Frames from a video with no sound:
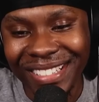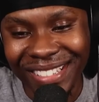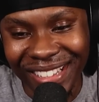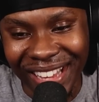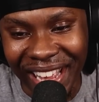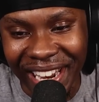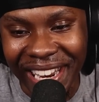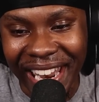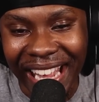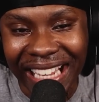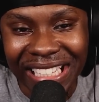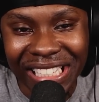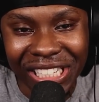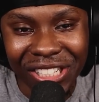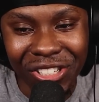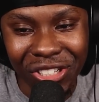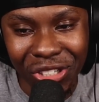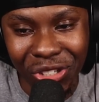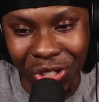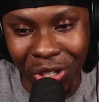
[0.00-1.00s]
And then she
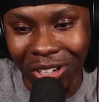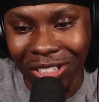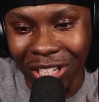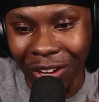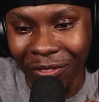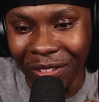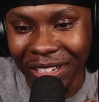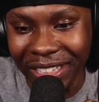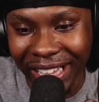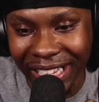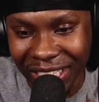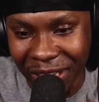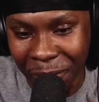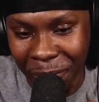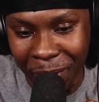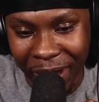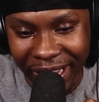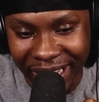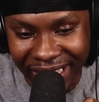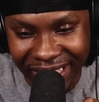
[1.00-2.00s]
just shows up and
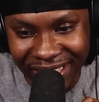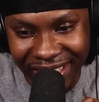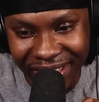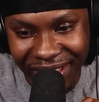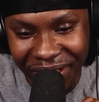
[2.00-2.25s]
disappears.